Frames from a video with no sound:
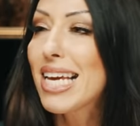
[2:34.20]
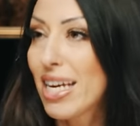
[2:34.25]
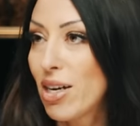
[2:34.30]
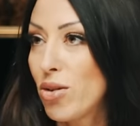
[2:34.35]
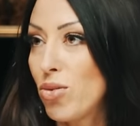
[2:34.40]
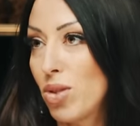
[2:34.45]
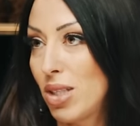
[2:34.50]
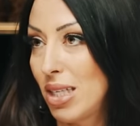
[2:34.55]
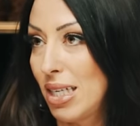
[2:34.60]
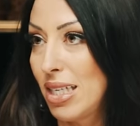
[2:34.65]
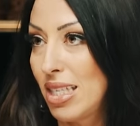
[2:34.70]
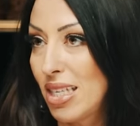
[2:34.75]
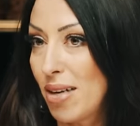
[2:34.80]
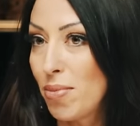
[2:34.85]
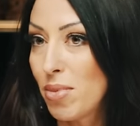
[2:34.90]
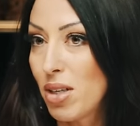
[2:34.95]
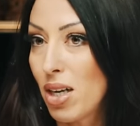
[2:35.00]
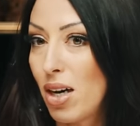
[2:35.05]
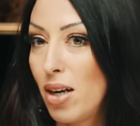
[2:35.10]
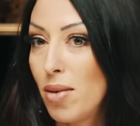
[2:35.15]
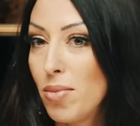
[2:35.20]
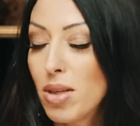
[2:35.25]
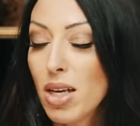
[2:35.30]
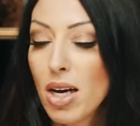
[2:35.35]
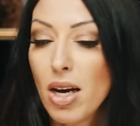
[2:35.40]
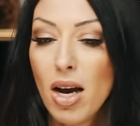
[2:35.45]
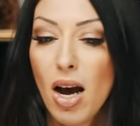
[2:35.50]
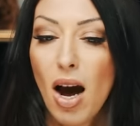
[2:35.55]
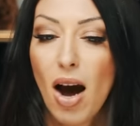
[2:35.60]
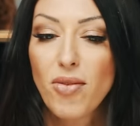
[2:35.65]
guilty sometimes
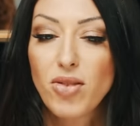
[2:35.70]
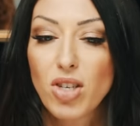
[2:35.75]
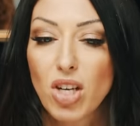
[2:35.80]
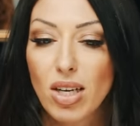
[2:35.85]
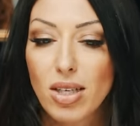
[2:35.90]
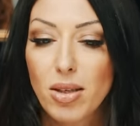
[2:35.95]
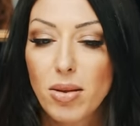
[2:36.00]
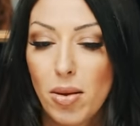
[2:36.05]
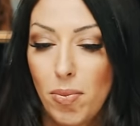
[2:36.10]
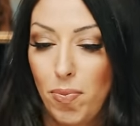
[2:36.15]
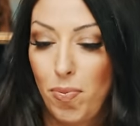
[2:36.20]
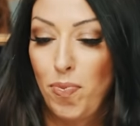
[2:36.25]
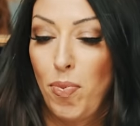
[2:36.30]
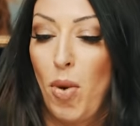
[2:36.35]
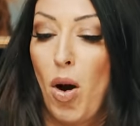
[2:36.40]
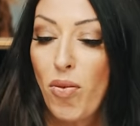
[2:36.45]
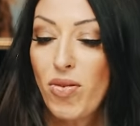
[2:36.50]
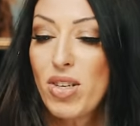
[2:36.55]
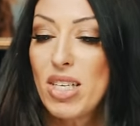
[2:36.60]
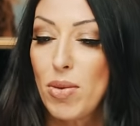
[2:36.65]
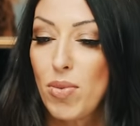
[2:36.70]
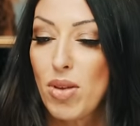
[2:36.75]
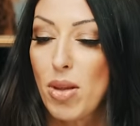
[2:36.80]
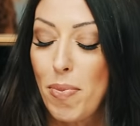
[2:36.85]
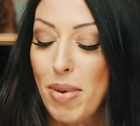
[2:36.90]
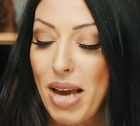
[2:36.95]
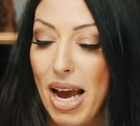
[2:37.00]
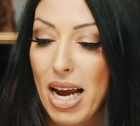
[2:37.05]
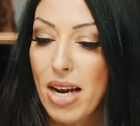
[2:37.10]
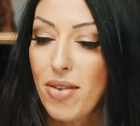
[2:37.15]
of just, obviously with a
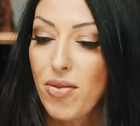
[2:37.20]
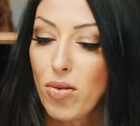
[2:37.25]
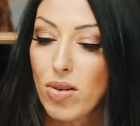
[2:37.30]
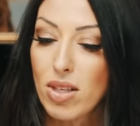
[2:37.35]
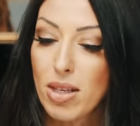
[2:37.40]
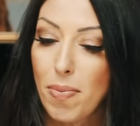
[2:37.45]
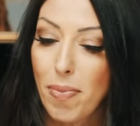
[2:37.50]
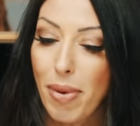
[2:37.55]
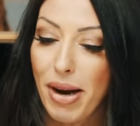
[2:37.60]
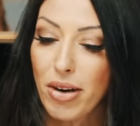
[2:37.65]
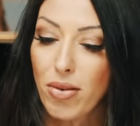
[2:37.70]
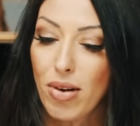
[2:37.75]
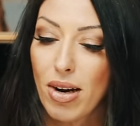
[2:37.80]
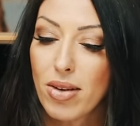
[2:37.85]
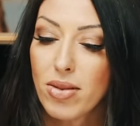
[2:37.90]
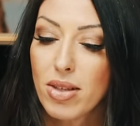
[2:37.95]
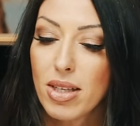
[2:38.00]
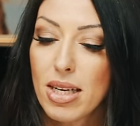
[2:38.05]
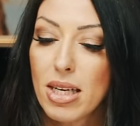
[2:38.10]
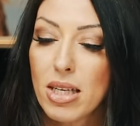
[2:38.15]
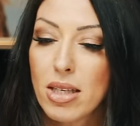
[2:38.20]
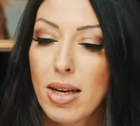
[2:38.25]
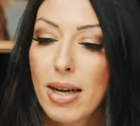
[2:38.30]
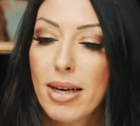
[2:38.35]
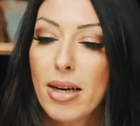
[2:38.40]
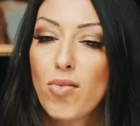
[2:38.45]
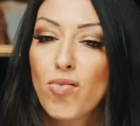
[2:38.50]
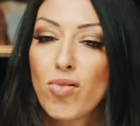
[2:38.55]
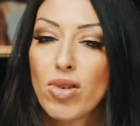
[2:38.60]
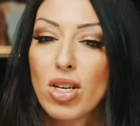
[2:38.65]
behaviourism background, it's
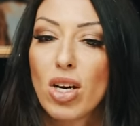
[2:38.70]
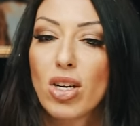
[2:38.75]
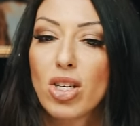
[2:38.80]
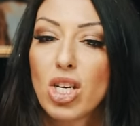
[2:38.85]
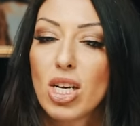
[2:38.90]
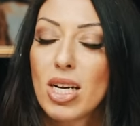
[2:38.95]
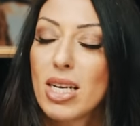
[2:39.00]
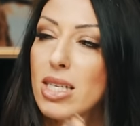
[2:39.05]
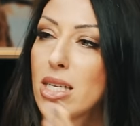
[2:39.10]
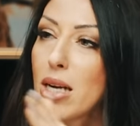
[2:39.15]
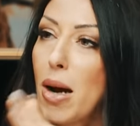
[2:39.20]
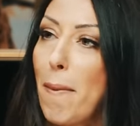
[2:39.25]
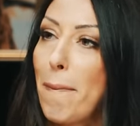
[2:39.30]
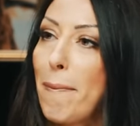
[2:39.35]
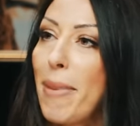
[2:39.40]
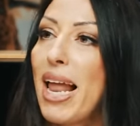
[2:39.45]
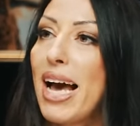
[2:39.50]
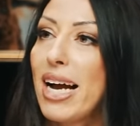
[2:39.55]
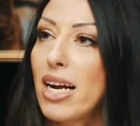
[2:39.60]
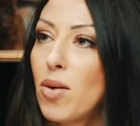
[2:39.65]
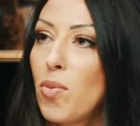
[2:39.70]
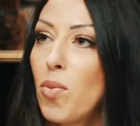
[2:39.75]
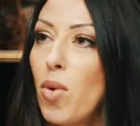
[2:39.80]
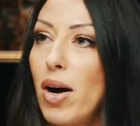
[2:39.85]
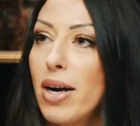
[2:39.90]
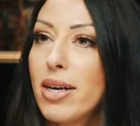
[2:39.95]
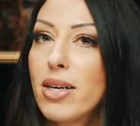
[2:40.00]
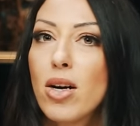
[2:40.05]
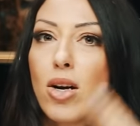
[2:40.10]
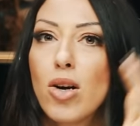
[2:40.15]
like reductionist, black and
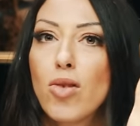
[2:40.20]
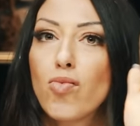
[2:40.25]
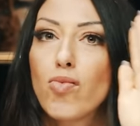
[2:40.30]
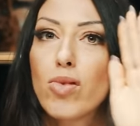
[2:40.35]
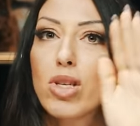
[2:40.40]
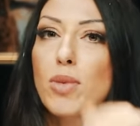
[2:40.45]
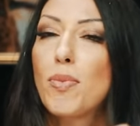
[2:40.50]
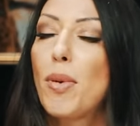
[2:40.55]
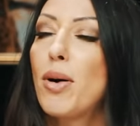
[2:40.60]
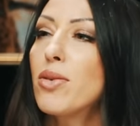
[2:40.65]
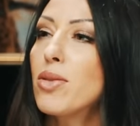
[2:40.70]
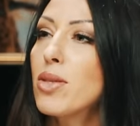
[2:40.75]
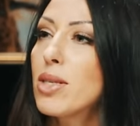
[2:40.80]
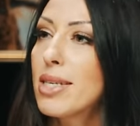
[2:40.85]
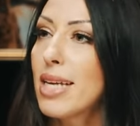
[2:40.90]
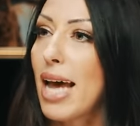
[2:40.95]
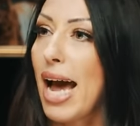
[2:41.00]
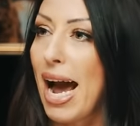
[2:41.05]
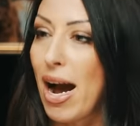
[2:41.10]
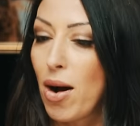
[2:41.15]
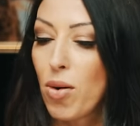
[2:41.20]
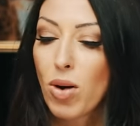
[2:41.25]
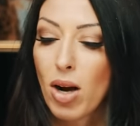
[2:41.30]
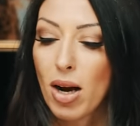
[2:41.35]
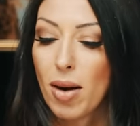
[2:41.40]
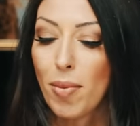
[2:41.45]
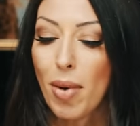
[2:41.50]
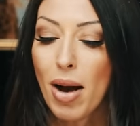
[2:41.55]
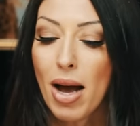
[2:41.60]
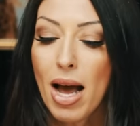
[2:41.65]
white, response,
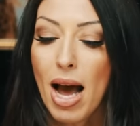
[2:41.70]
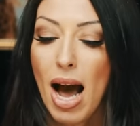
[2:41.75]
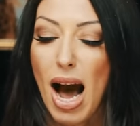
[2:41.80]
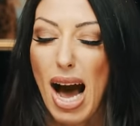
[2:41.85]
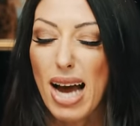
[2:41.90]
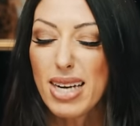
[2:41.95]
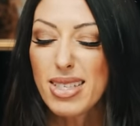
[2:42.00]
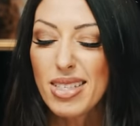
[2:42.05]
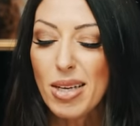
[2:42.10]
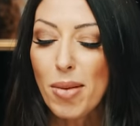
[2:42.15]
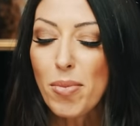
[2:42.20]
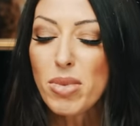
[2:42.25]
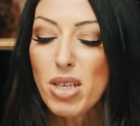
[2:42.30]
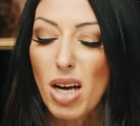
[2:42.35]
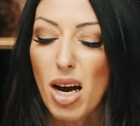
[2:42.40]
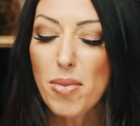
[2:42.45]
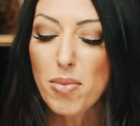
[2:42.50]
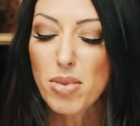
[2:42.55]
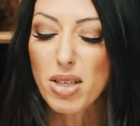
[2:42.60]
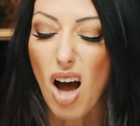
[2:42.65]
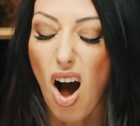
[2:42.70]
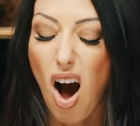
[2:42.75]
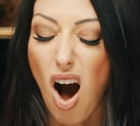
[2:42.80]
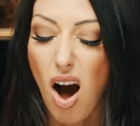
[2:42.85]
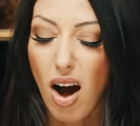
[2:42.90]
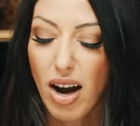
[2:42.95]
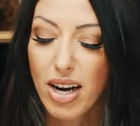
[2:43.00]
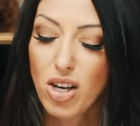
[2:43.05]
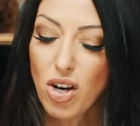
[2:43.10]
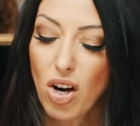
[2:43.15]
outcome. And sometimes
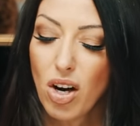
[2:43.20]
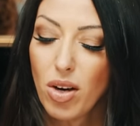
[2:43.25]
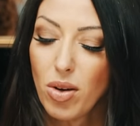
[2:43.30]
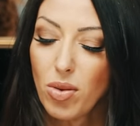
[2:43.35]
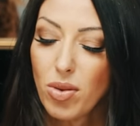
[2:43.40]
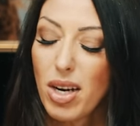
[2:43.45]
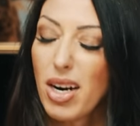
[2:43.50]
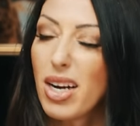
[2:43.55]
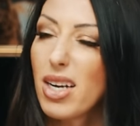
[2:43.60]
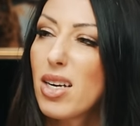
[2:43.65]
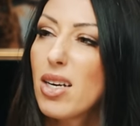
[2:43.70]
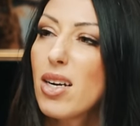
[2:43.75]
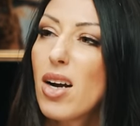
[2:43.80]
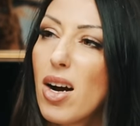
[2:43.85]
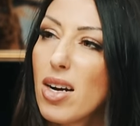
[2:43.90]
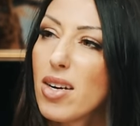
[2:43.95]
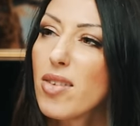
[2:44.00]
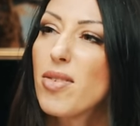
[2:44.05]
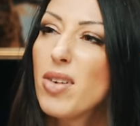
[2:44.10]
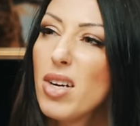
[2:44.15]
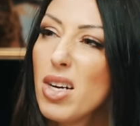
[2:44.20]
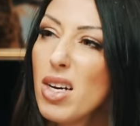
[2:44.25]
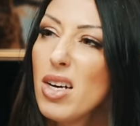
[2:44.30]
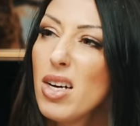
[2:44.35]
I know that I can kind of